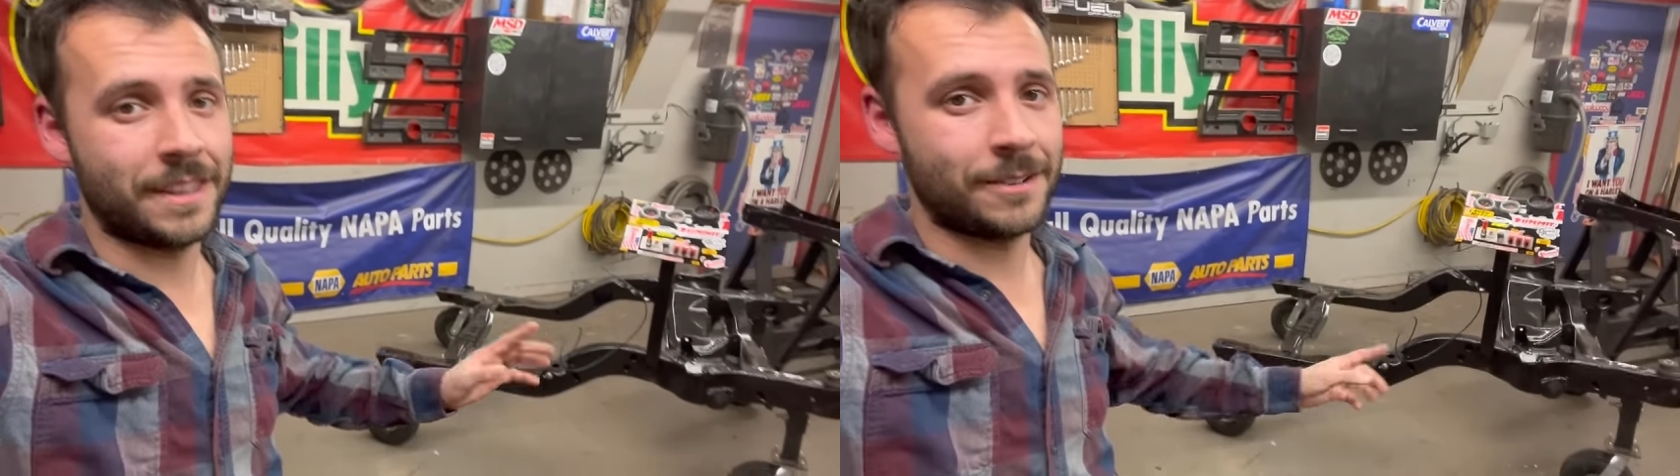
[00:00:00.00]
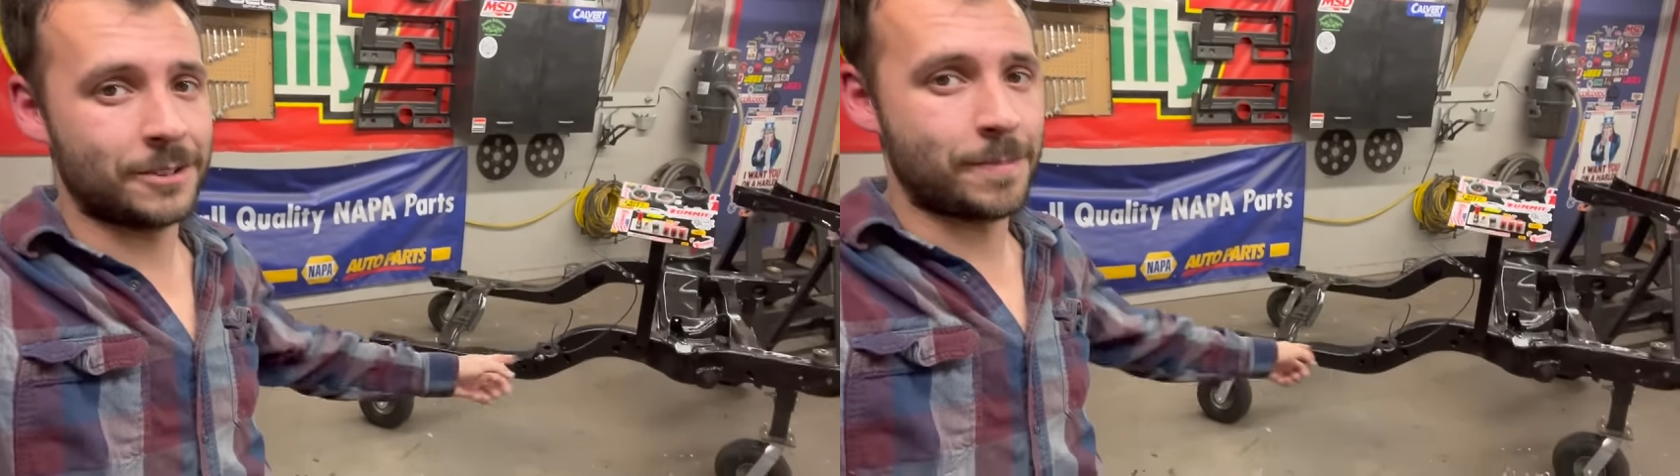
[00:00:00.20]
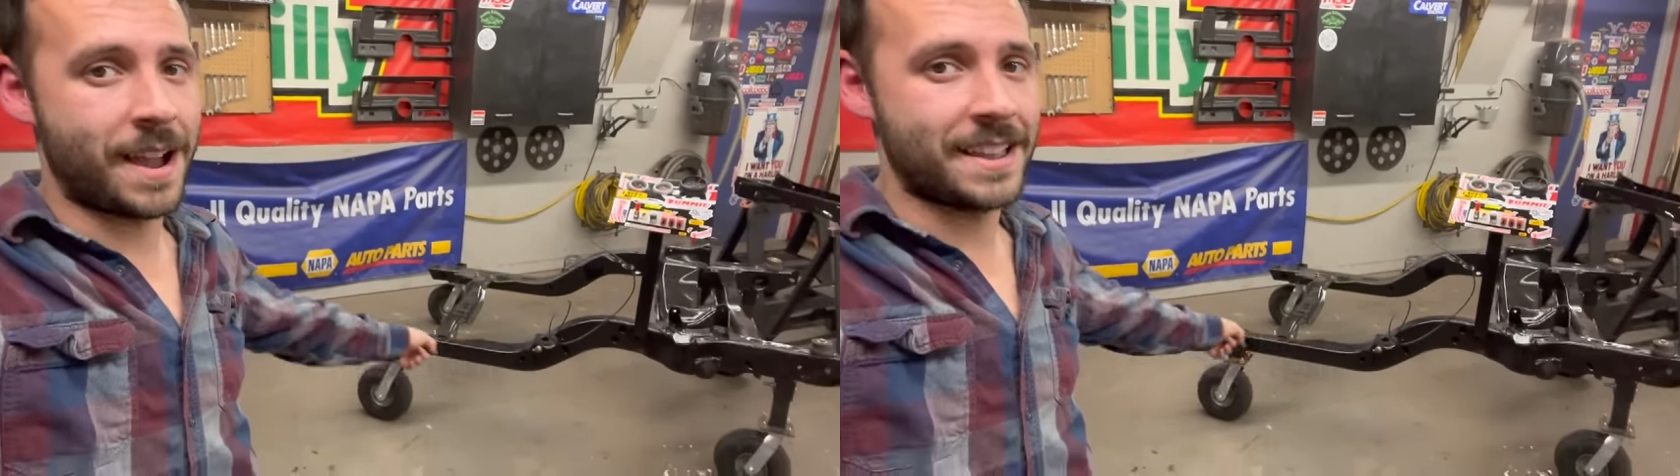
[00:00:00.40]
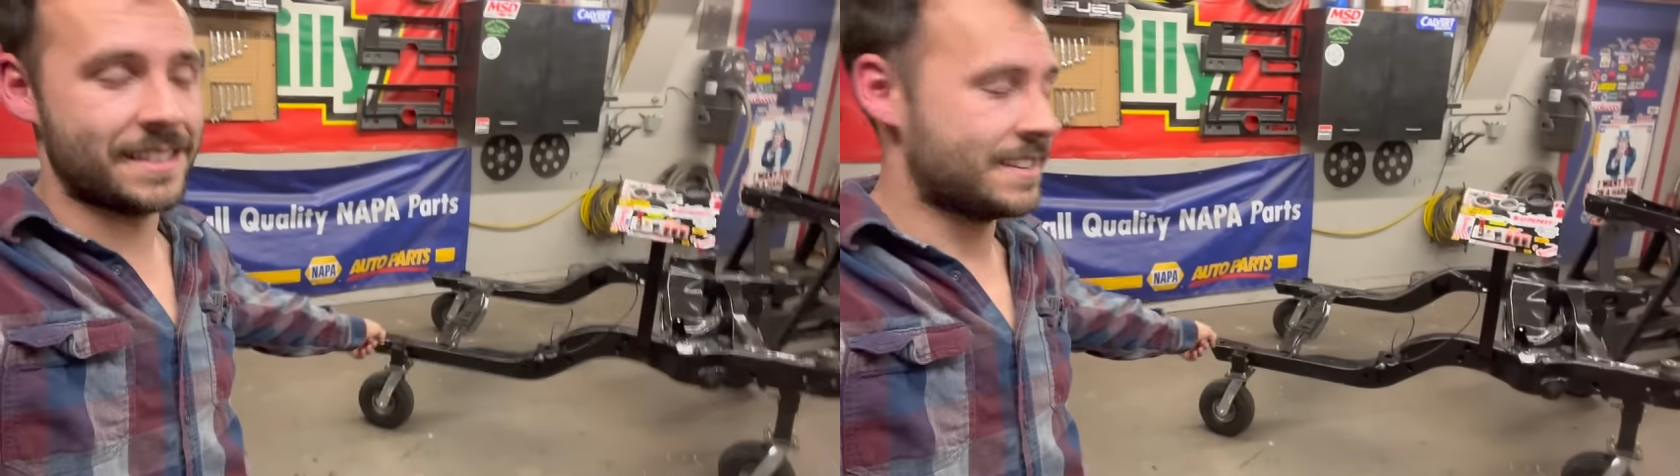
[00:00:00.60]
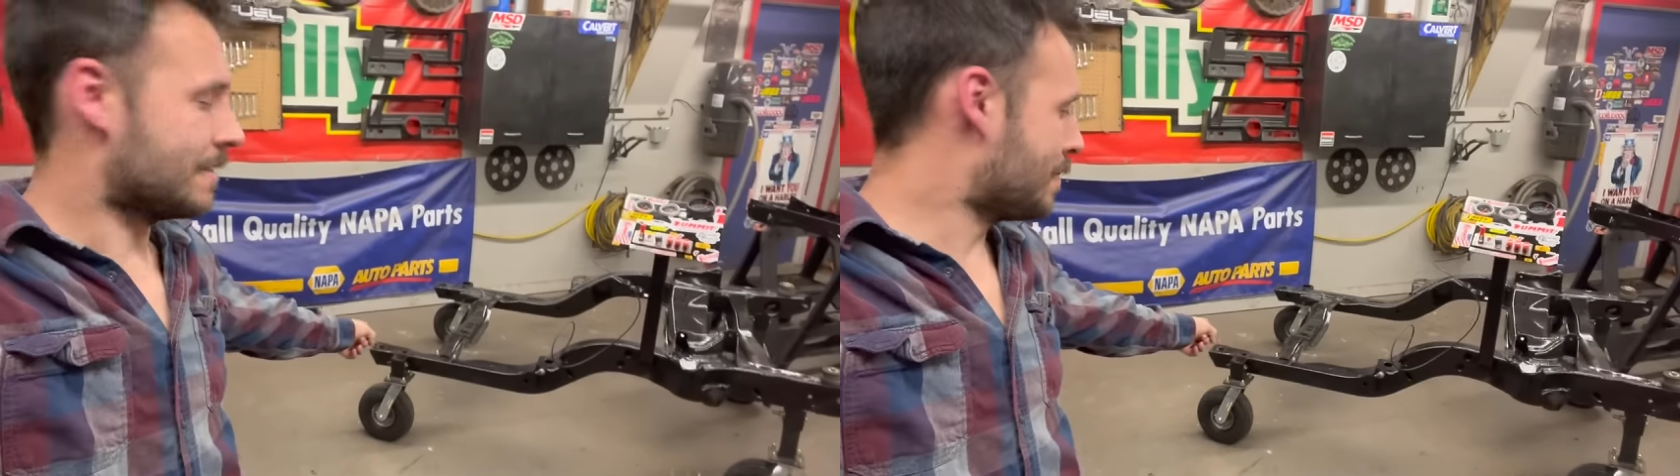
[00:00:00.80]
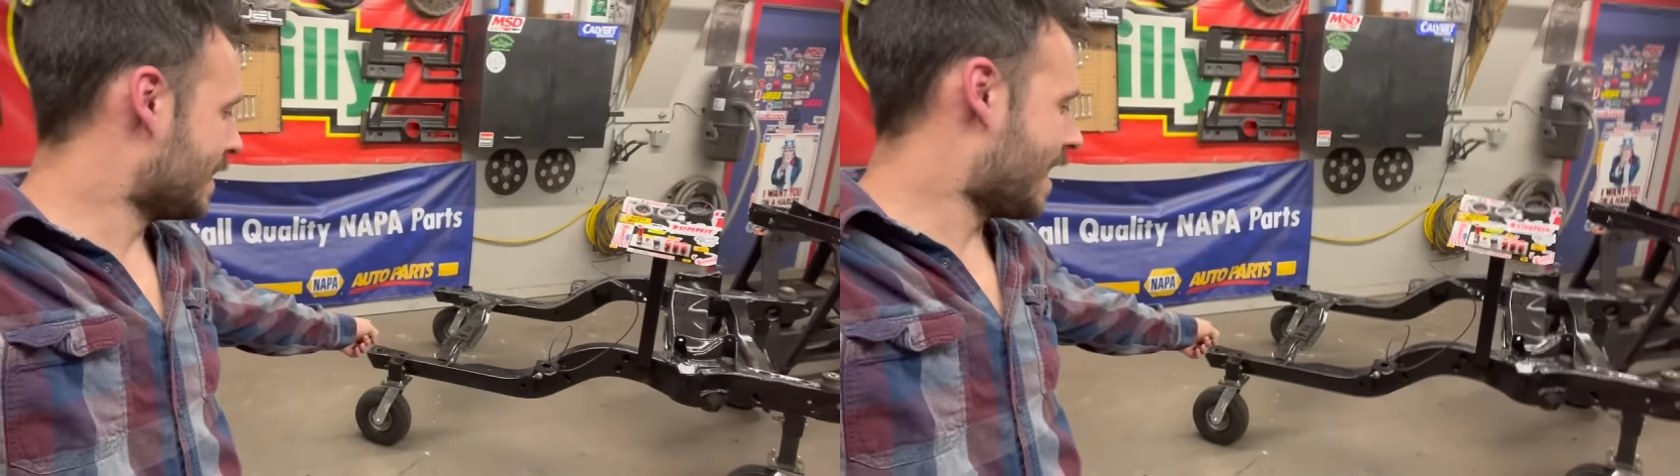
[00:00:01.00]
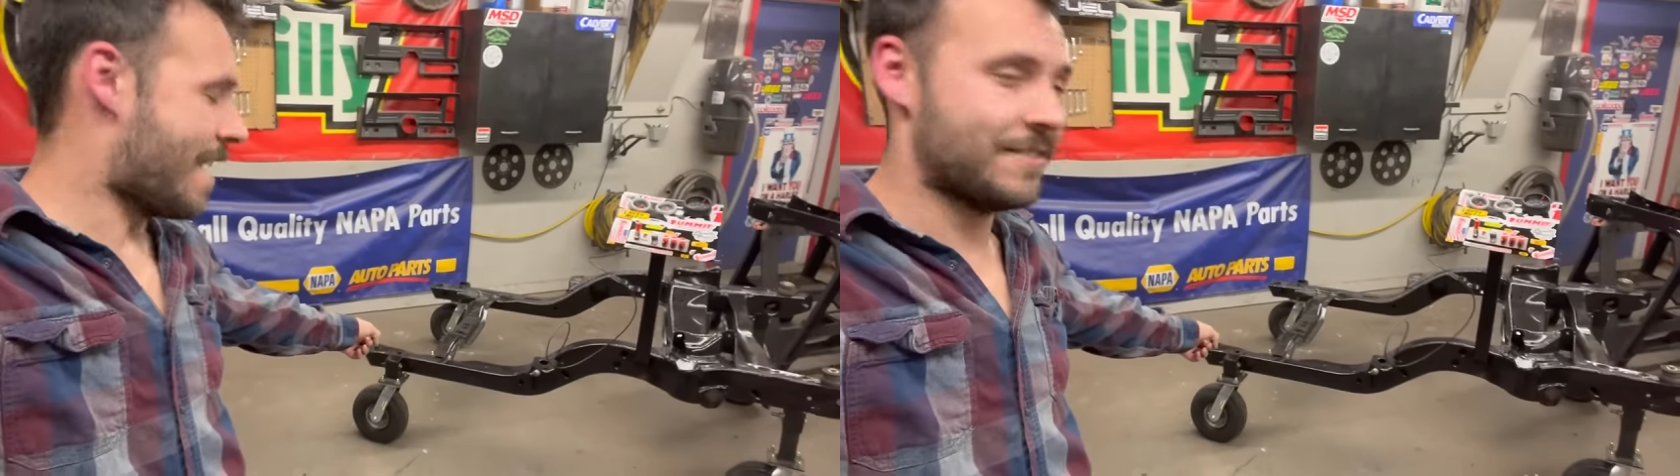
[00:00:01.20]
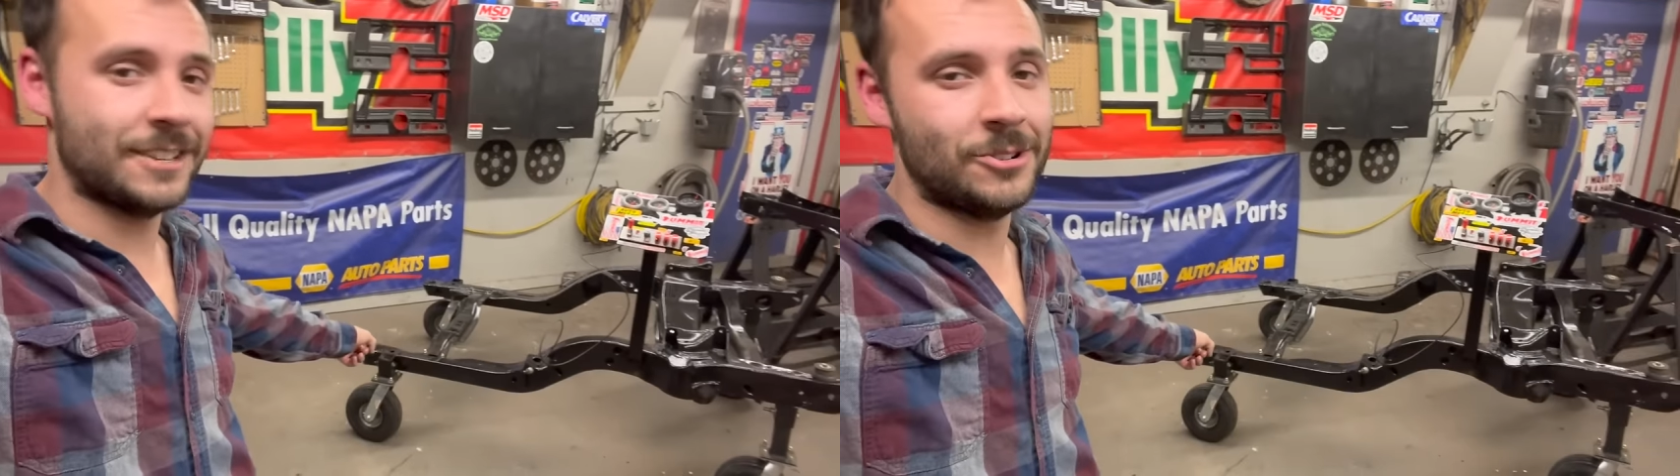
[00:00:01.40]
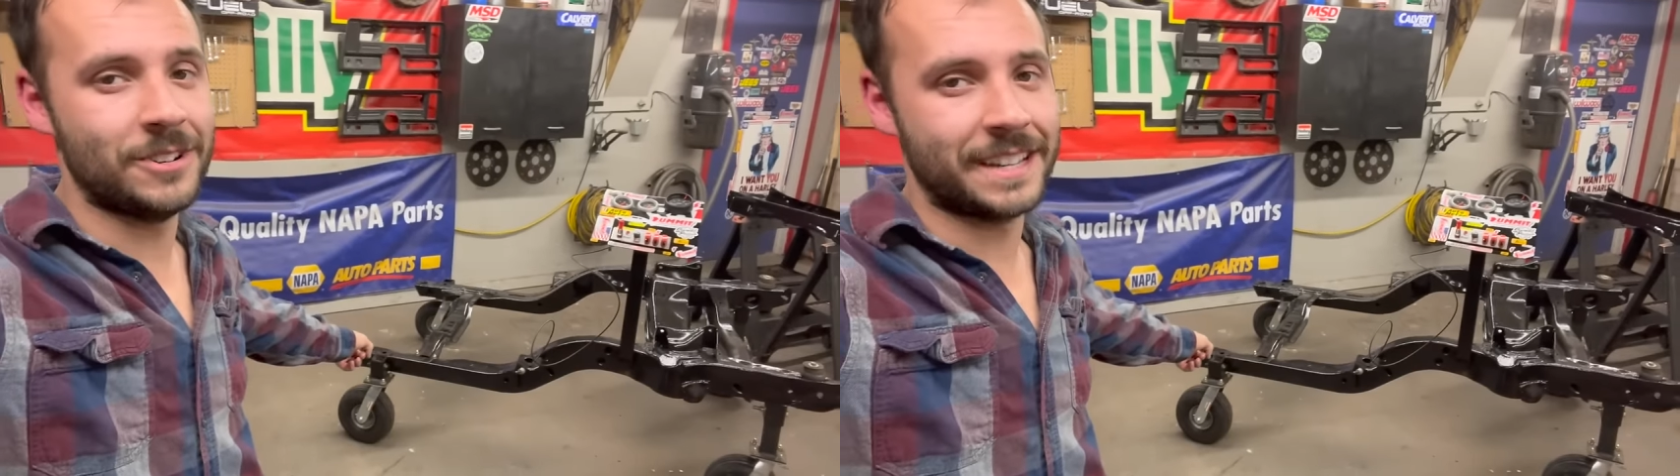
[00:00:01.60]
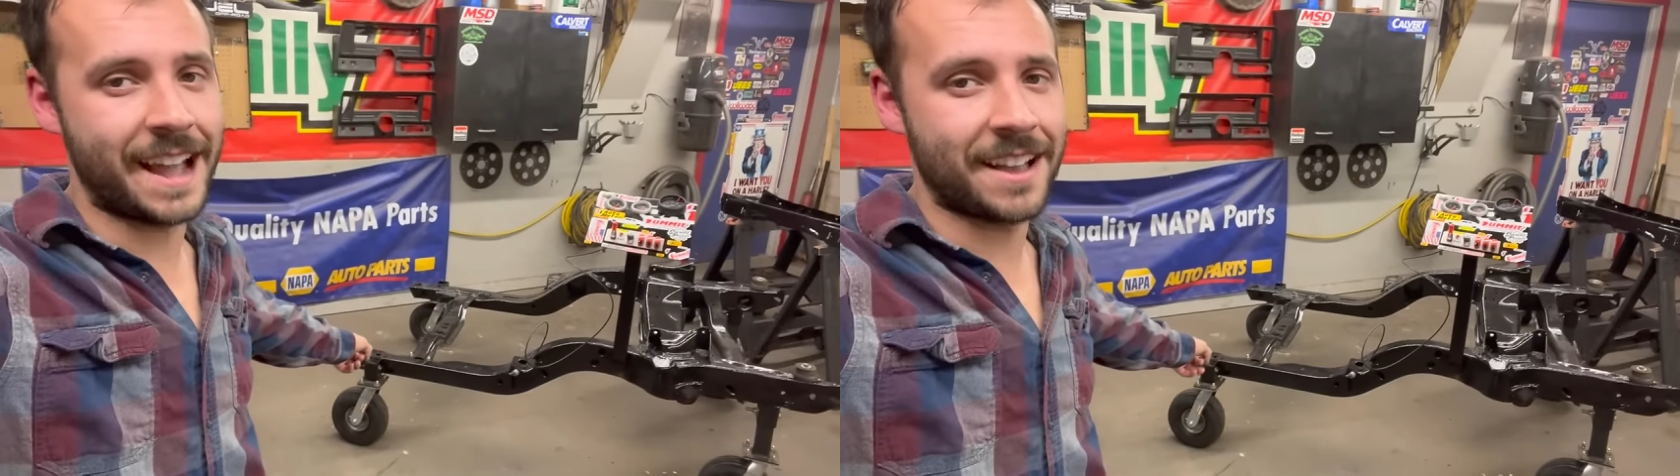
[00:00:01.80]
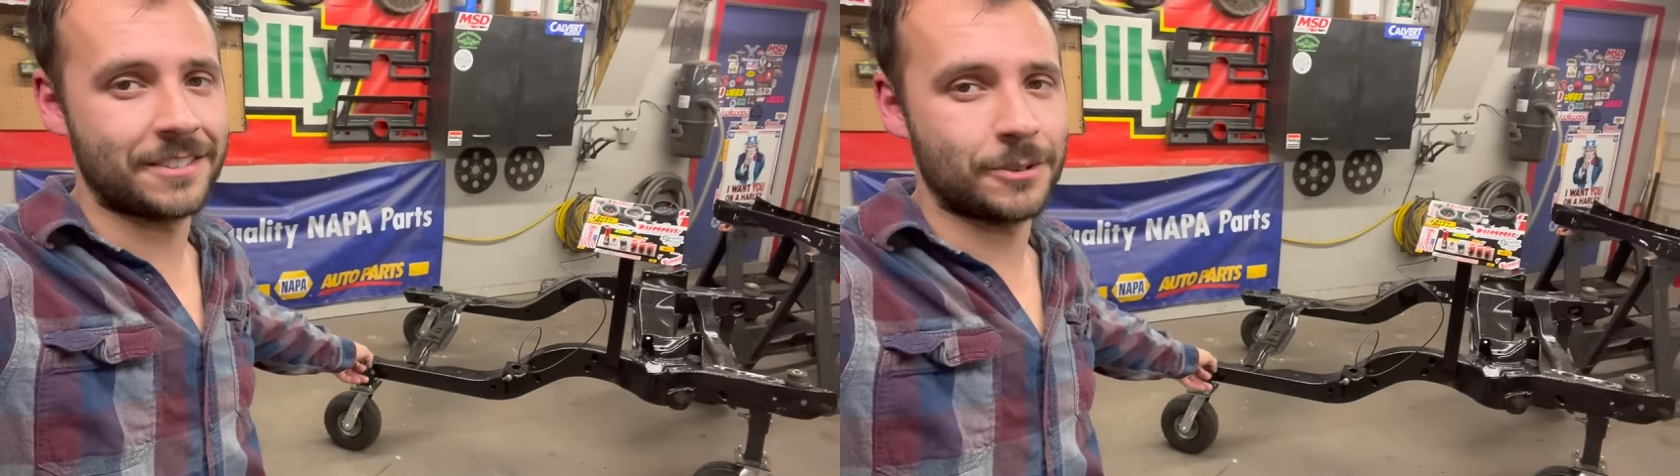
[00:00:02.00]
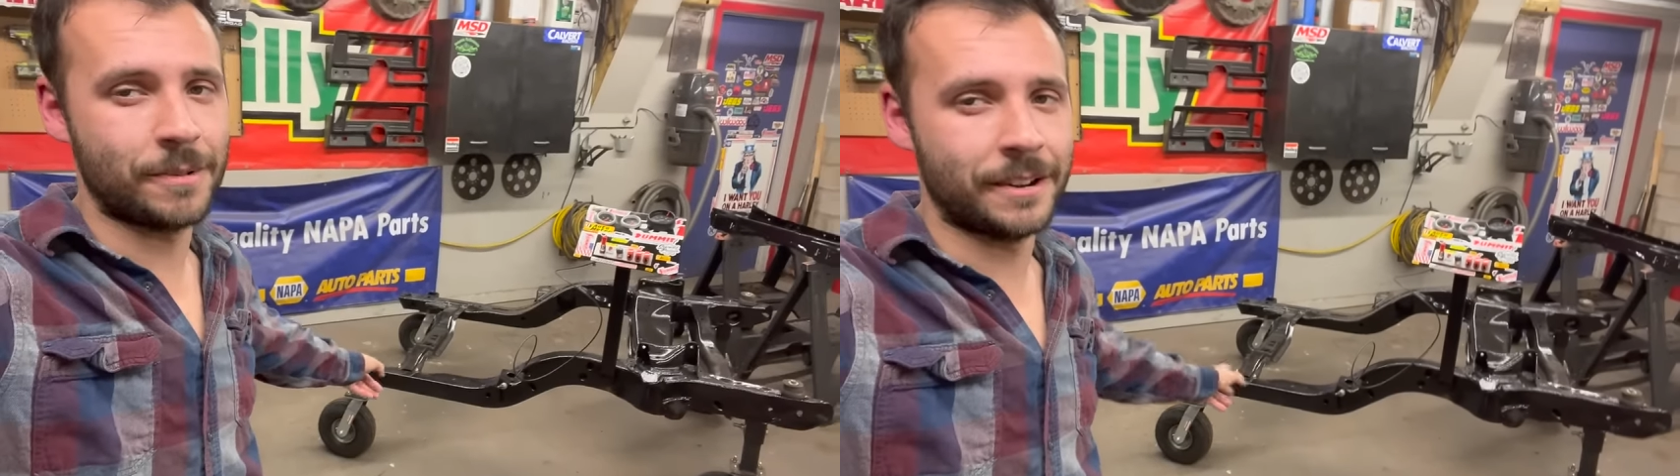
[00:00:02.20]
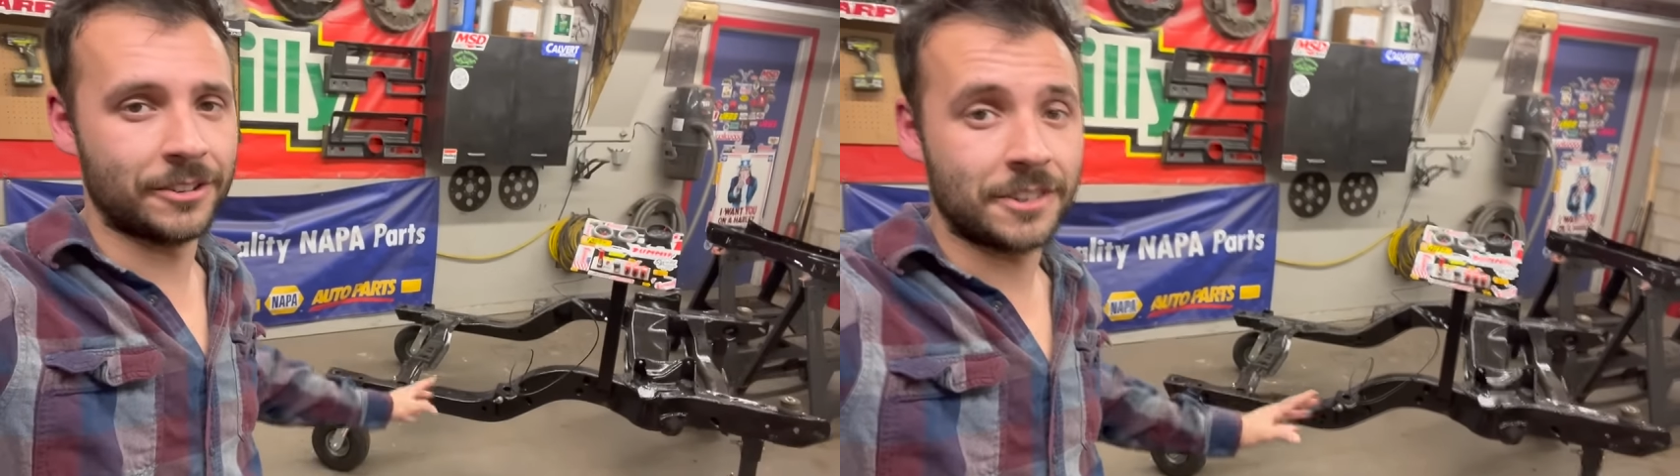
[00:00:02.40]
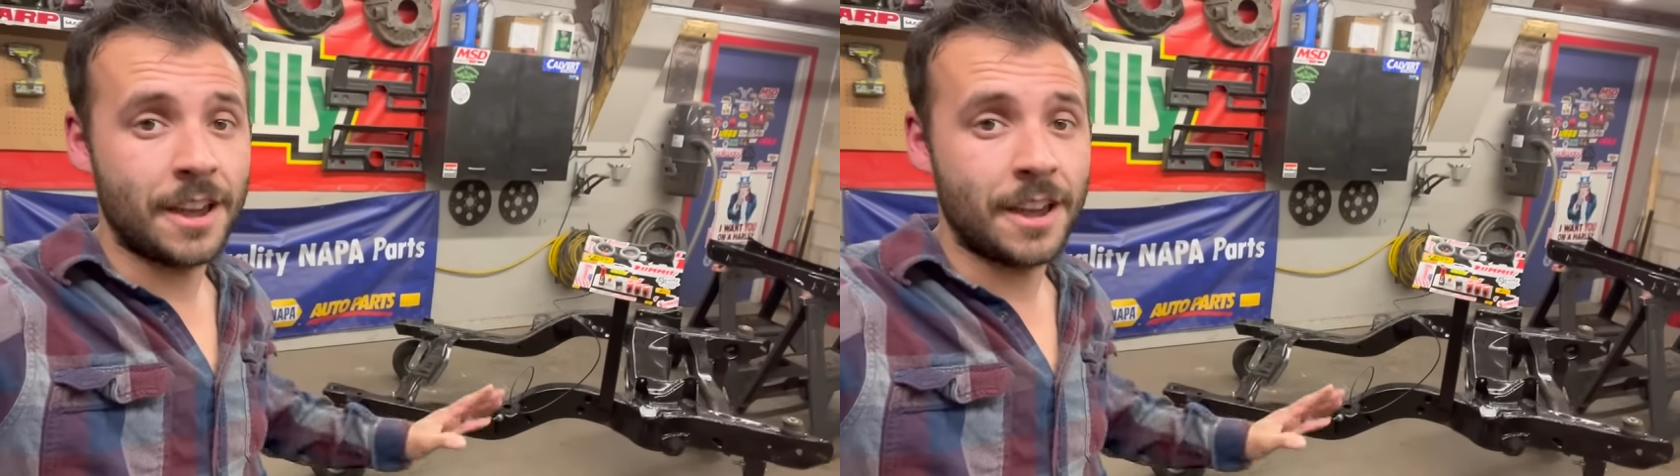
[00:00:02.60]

was buying these big heavy-duty caster wheels,